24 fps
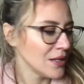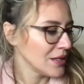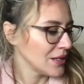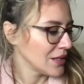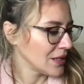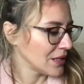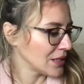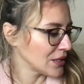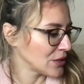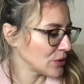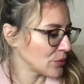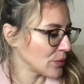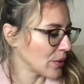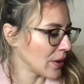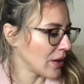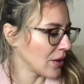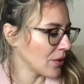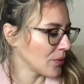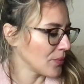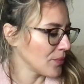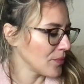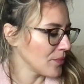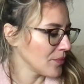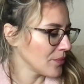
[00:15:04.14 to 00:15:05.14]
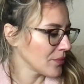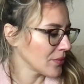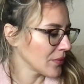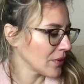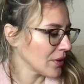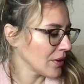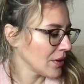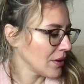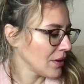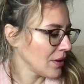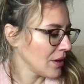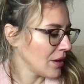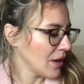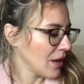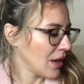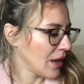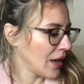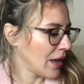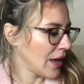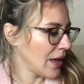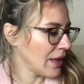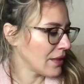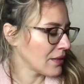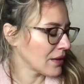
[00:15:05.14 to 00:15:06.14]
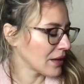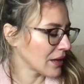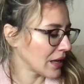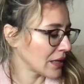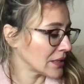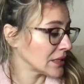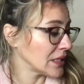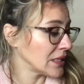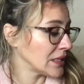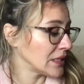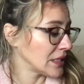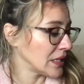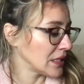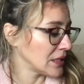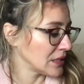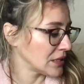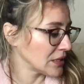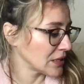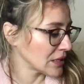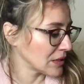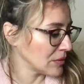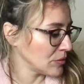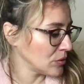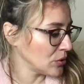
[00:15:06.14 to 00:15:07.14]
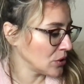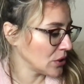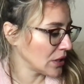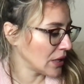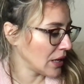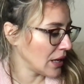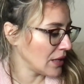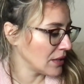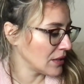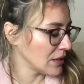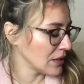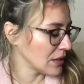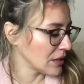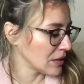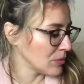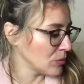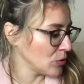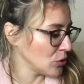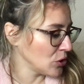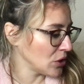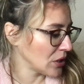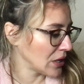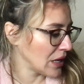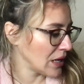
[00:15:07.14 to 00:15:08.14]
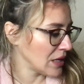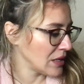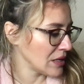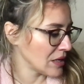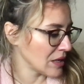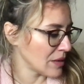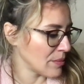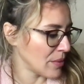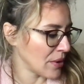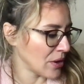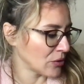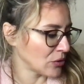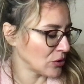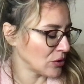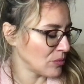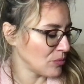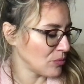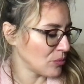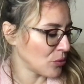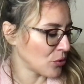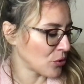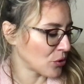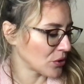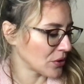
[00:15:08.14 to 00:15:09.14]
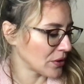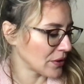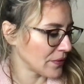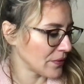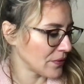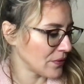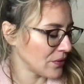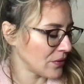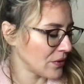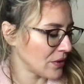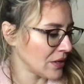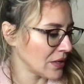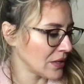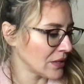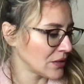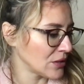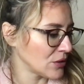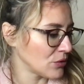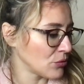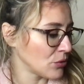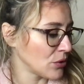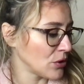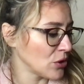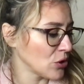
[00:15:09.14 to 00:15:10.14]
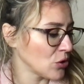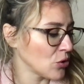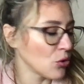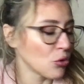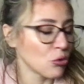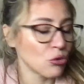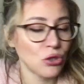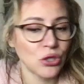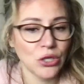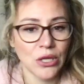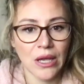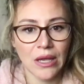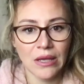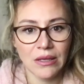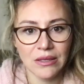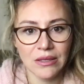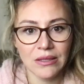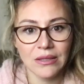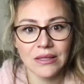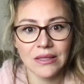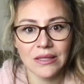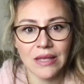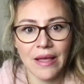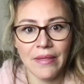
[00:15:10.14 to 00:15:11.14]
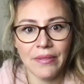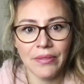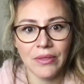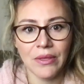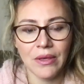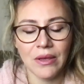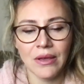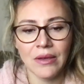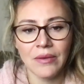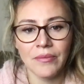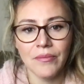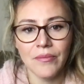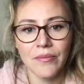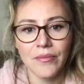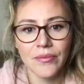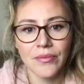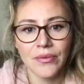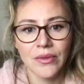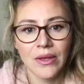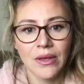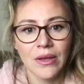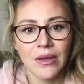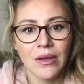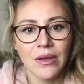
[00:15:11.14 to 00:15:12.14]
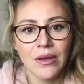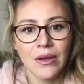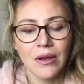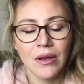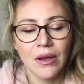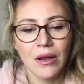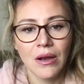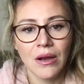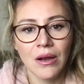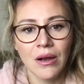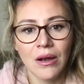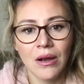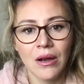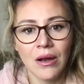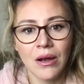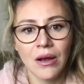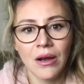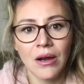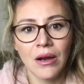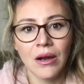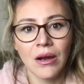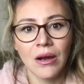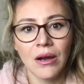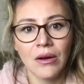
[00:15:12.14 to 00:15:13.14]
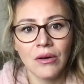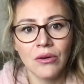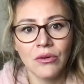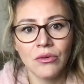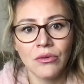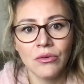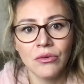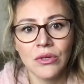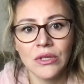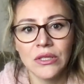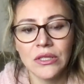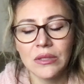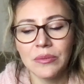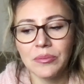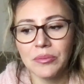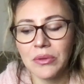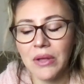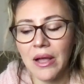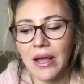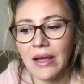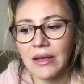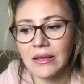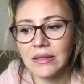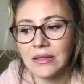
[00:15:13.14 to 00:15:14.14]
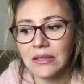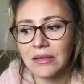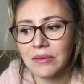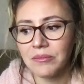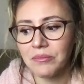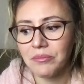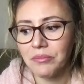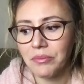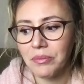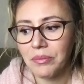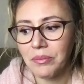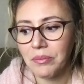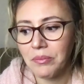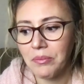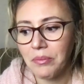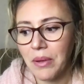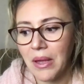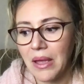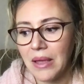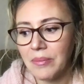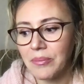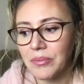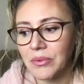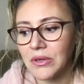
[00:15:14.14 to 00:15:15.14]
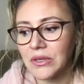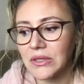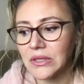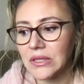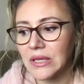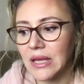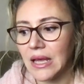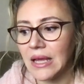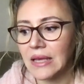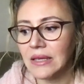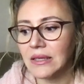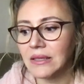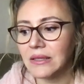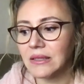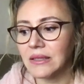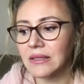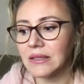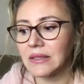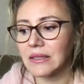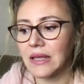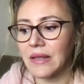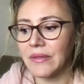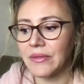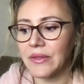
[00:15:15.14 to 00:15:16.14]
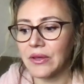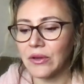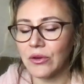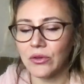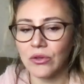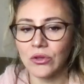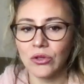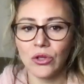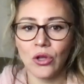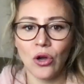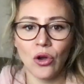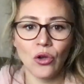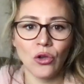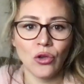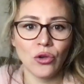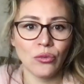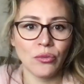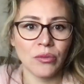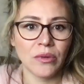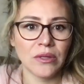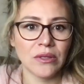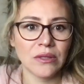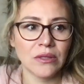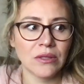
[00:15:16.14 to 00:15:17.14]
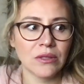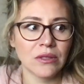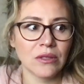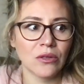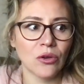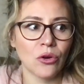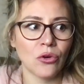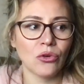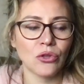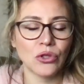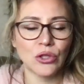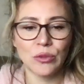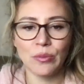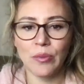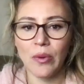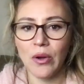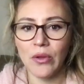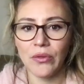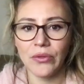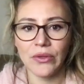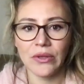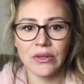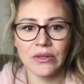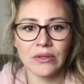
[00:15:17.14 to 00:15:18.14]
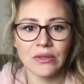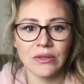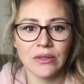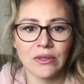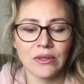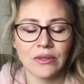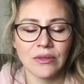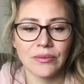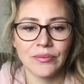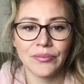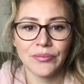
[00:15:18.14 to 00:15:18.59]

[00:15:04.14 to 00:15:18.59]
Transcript: as well. And as I said, it's communicating about important things, renegotiating something, resupplying some papers, editing something on documents, correspondence,